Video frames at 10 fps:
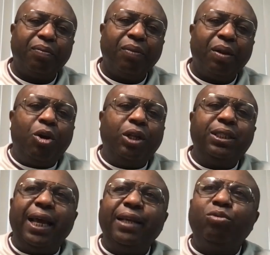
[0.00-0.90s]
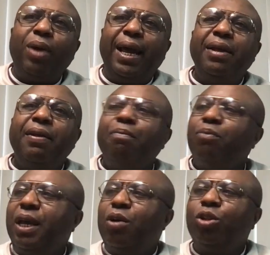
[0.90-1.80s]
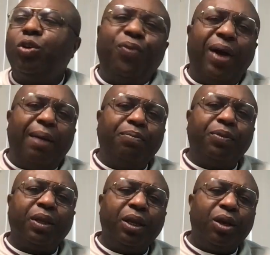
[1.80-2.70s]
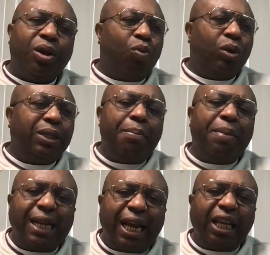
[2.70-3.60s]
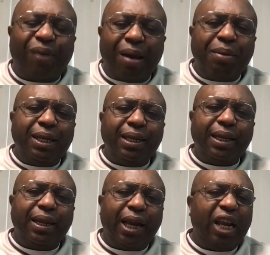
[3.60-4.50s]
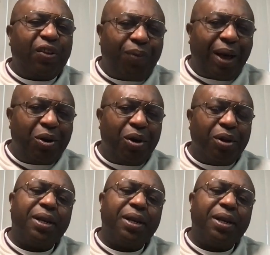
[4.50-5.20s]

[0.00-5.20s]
Because the days where they go to farm without mechanized farming is far gone.